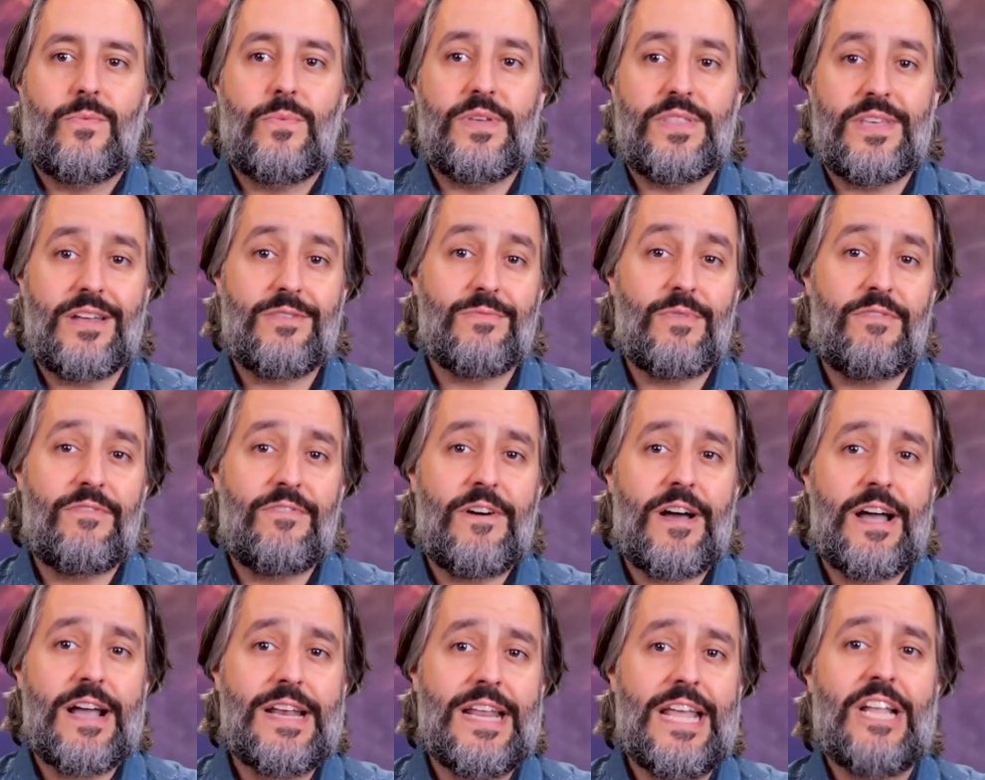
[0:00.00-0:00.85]
We then
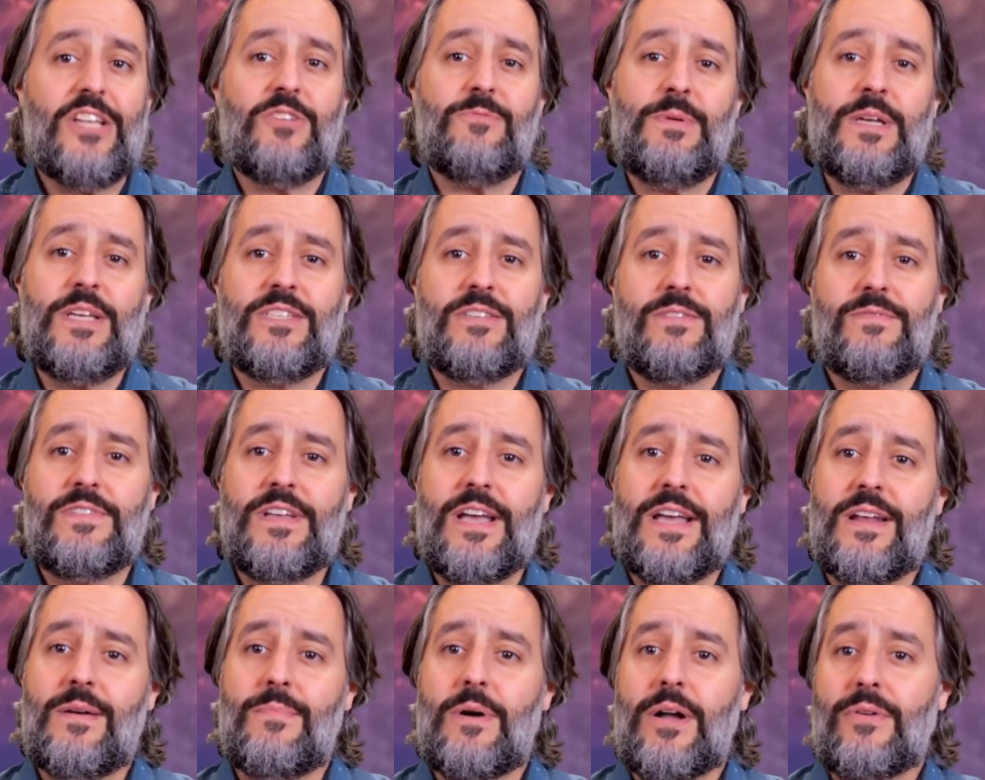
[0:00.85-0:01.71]
refine each piece of
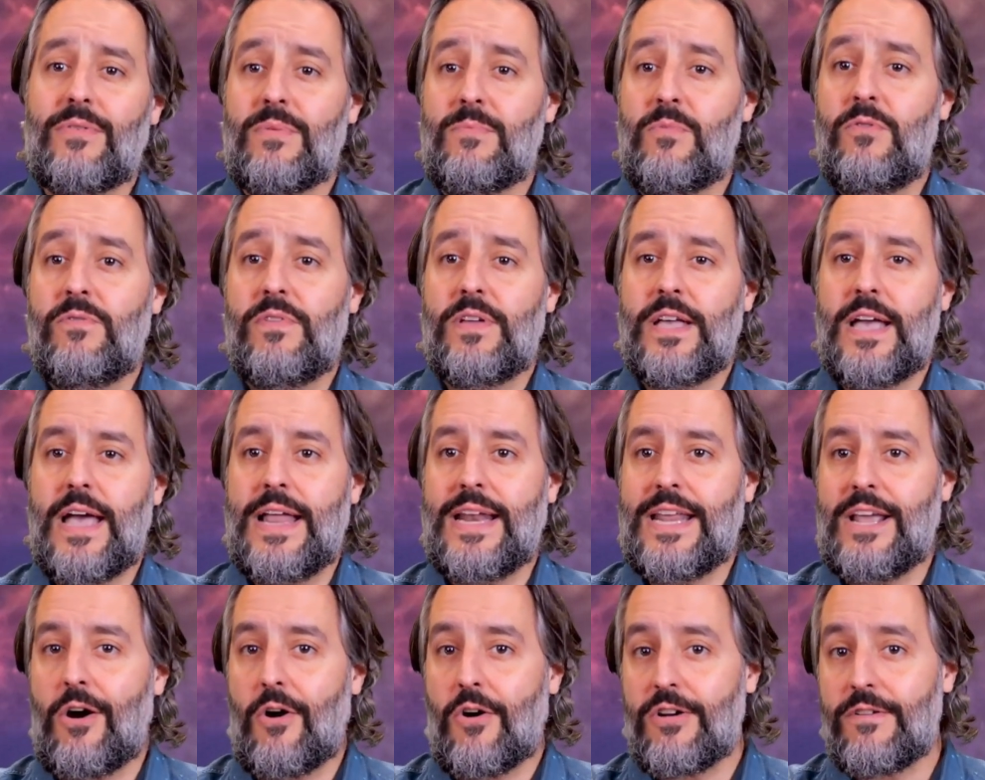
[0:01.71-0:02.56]
data by removing
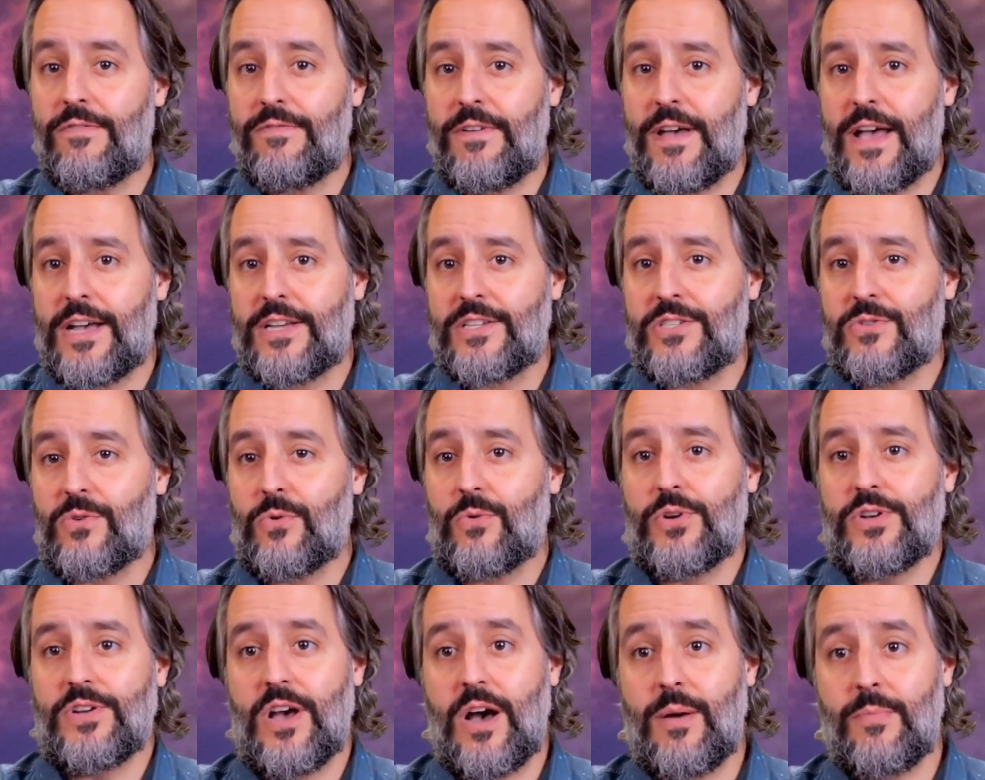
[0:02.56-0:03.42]
any artifacts
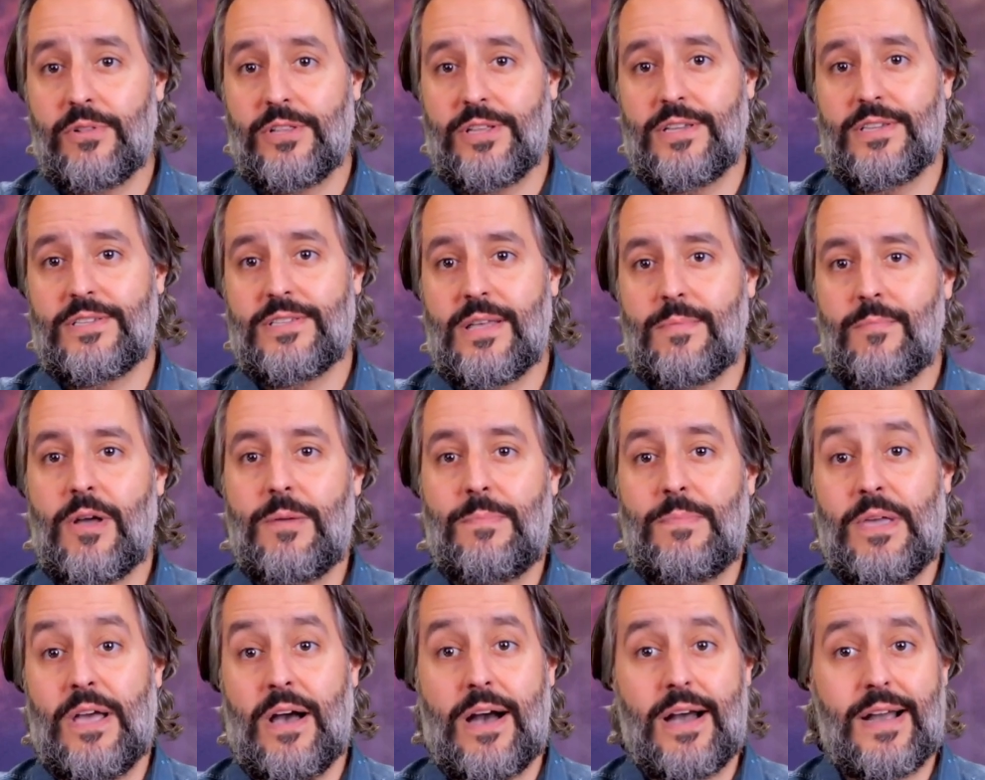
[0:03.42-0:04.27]
or anomalies that
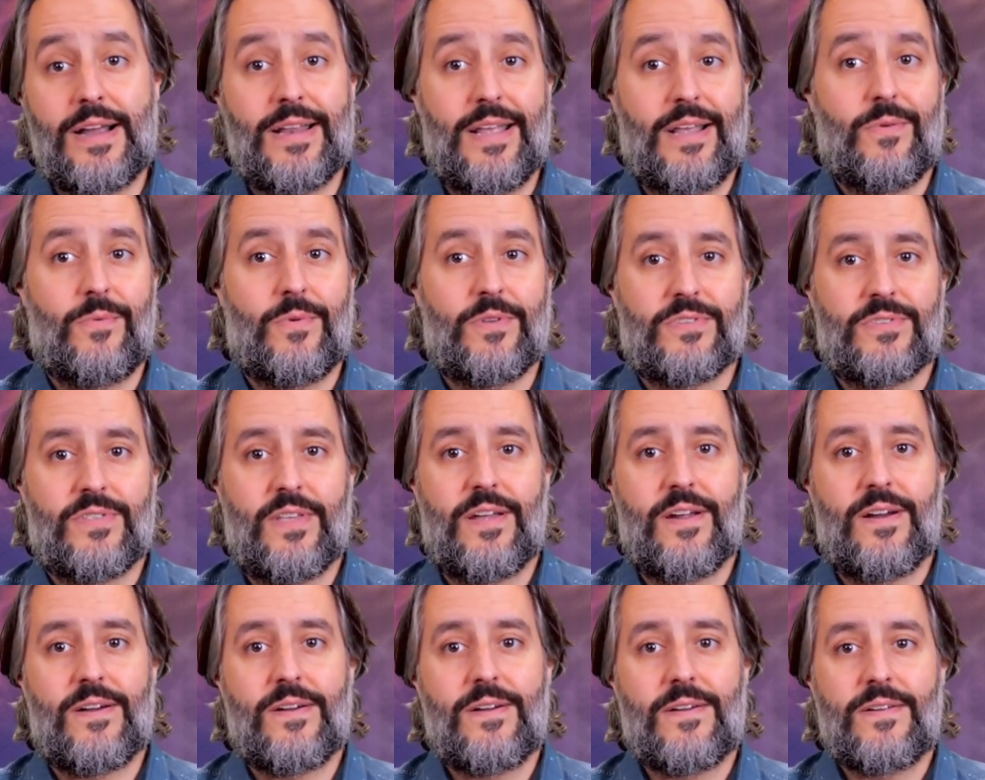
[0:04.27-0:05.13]
might be hiding what's
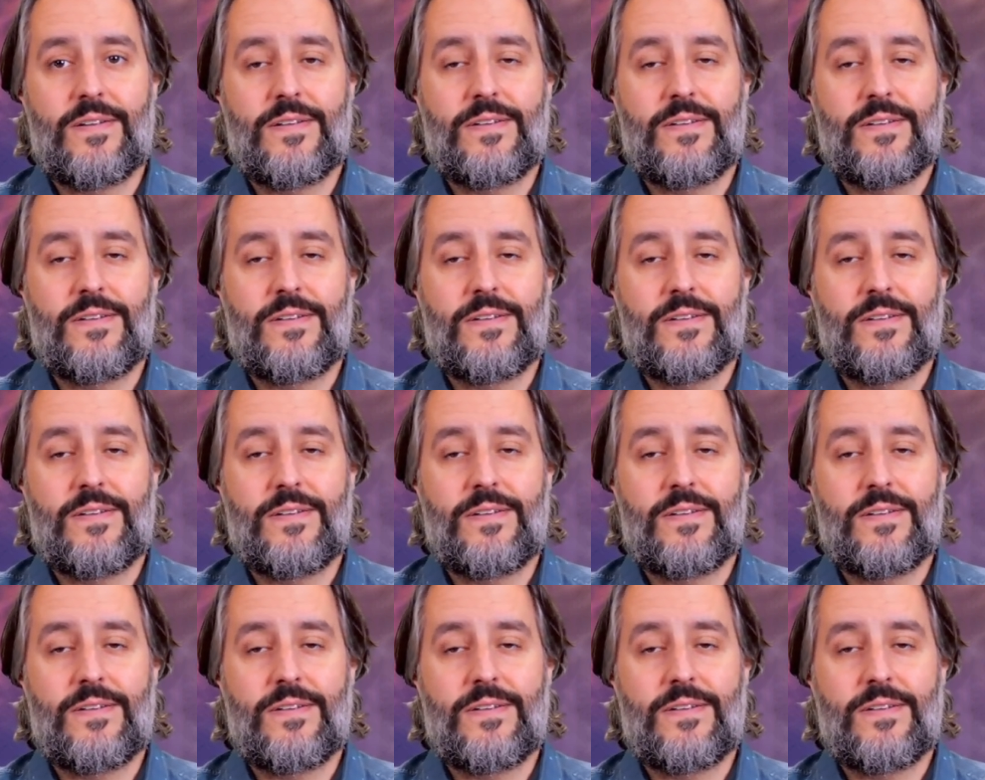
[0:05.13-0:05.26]
there.